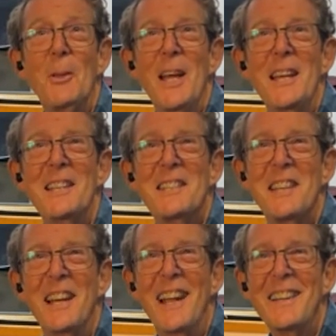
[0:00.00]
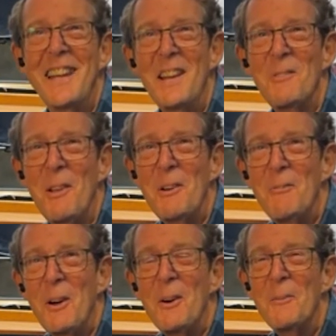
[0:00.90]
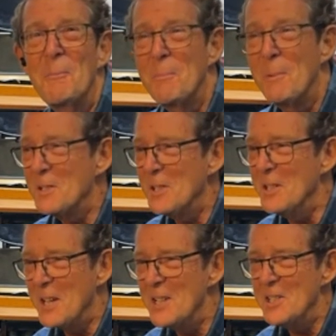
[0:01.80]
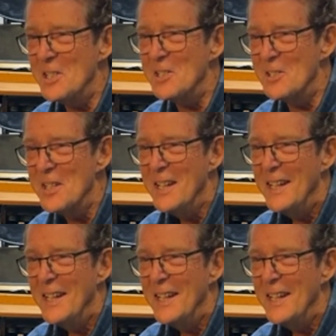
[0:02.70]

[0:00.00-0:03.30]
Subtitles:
days and attend one of our presentations